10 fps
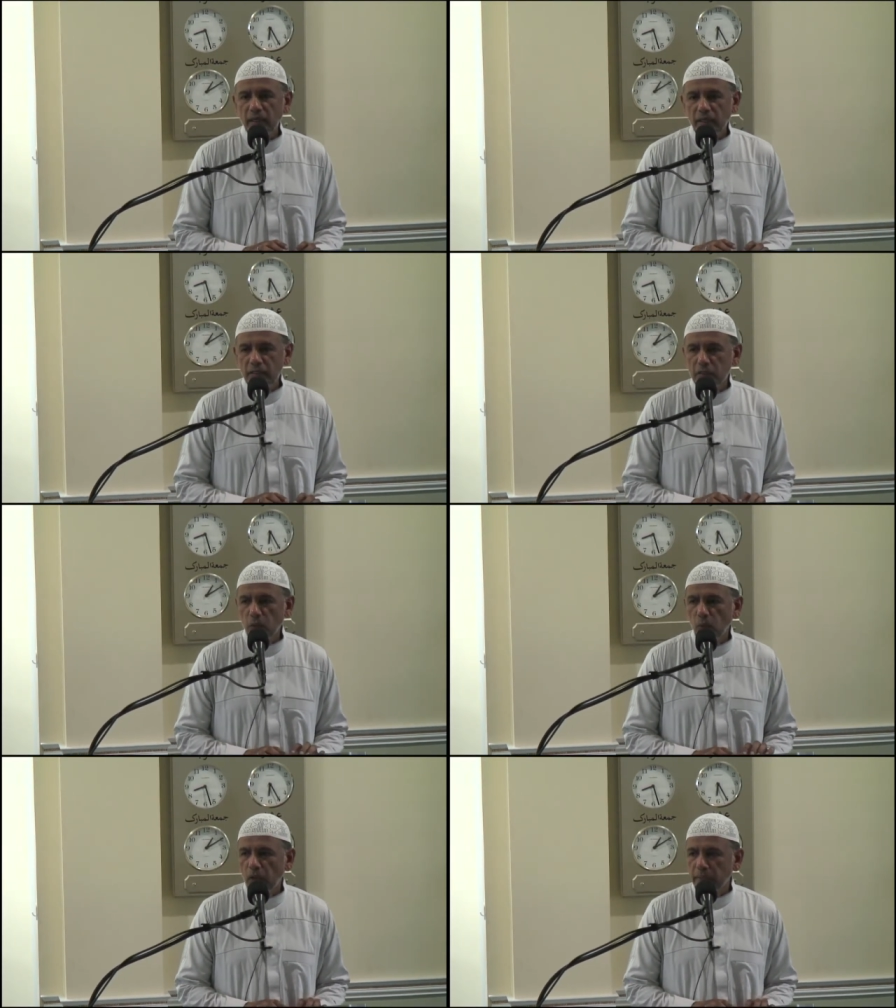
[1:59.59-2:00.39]
is the
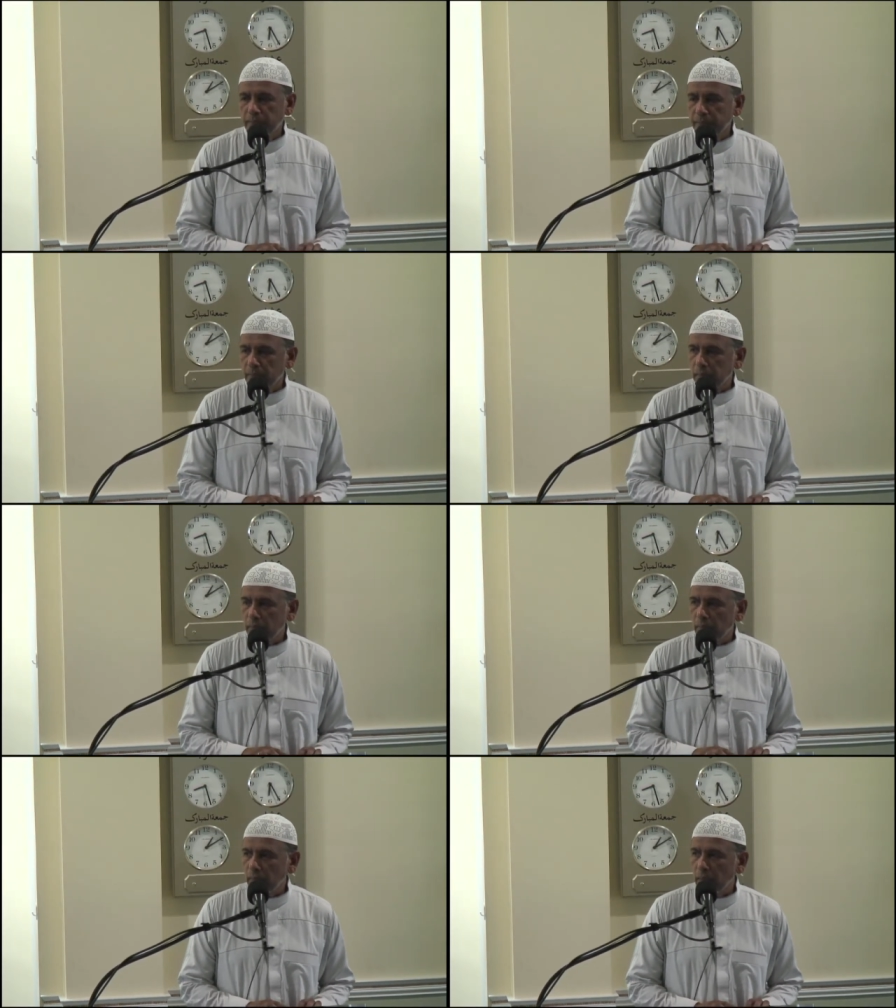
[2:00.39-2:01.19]
one
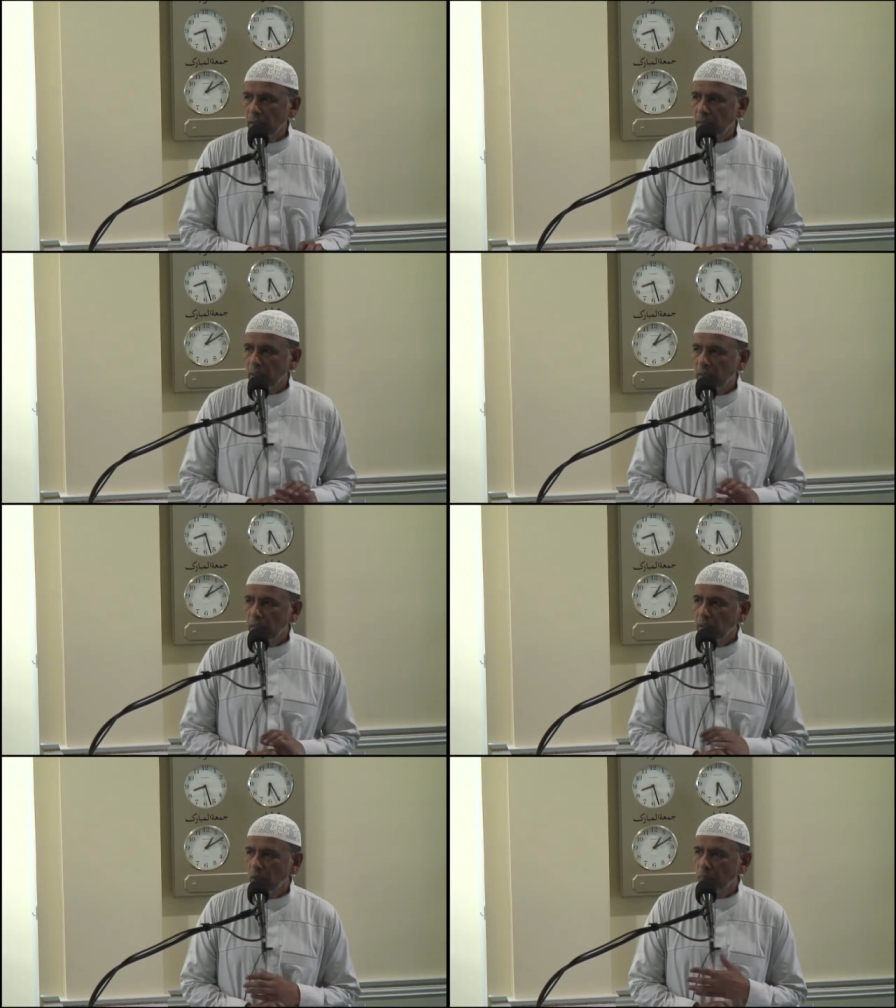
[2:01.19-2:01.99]

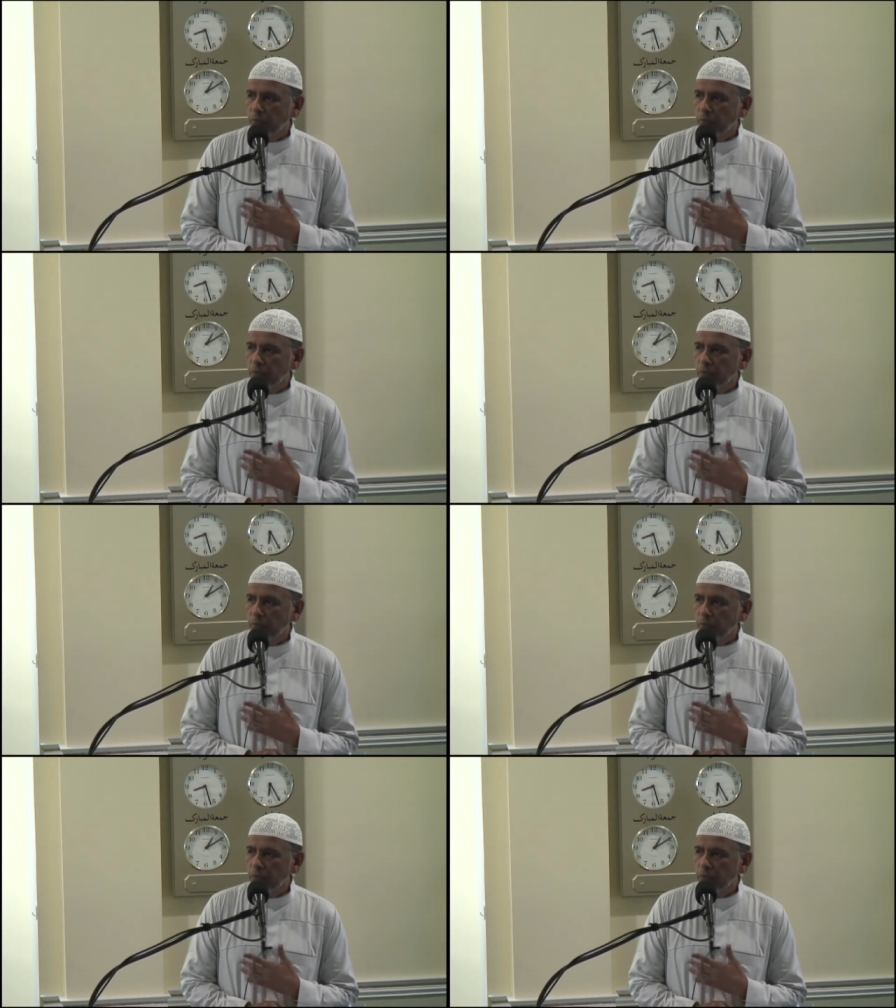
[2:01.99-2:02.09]
who